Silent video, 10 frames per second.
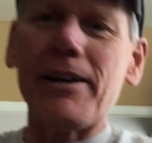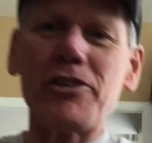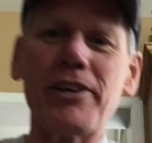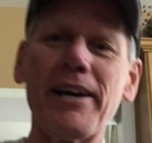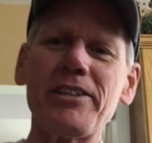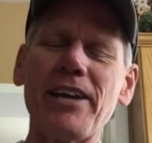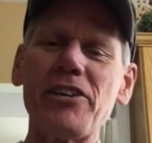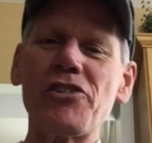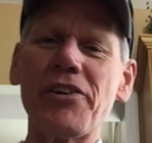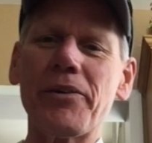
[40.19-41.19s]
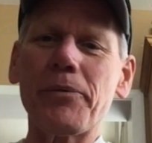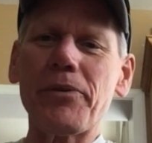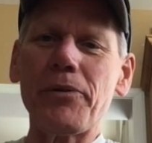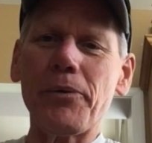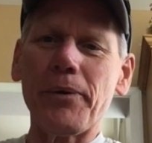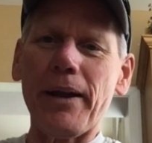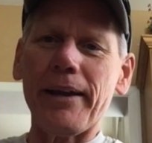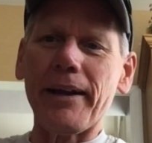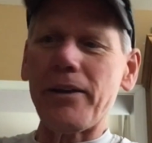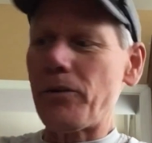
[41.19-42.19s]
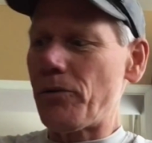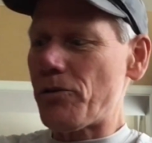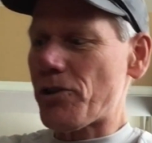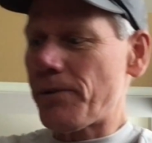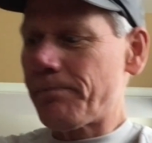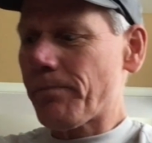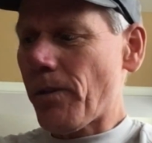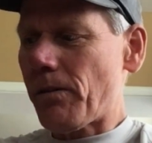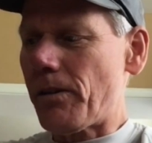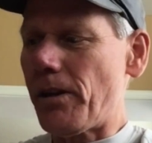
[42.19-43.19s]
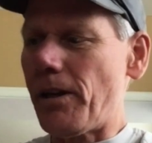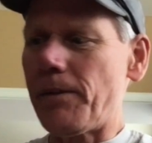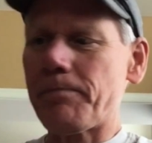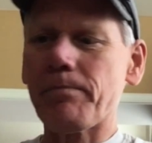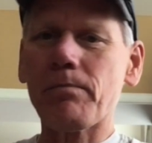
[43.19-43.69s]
You guys, I shared with you, and I use the